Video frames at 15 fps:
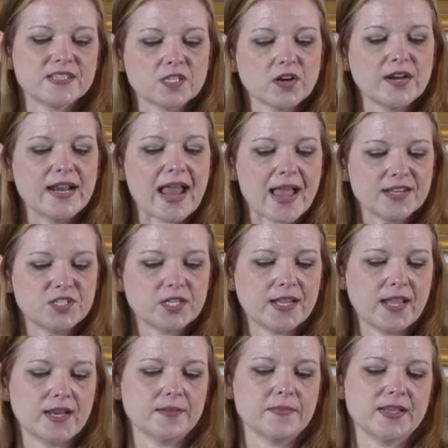I started
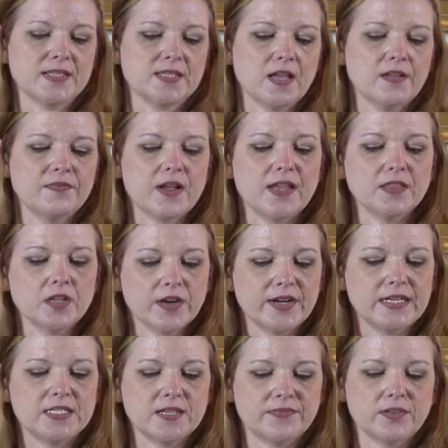educating myself on
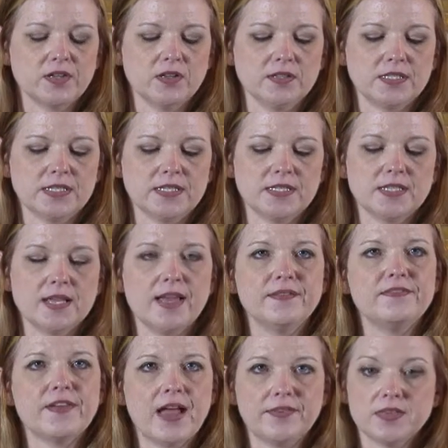learning difficulties
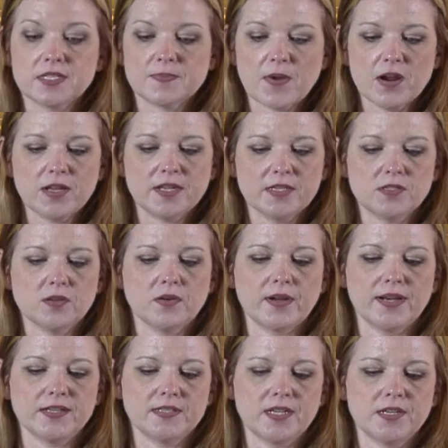and found the Smart Kids
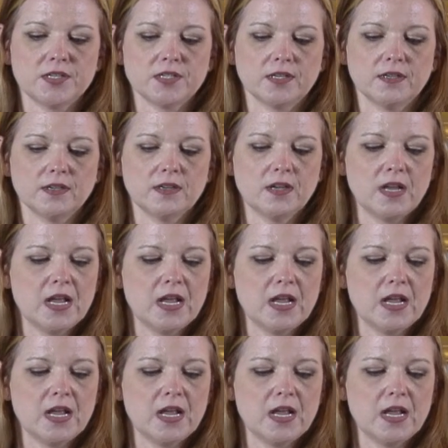organization.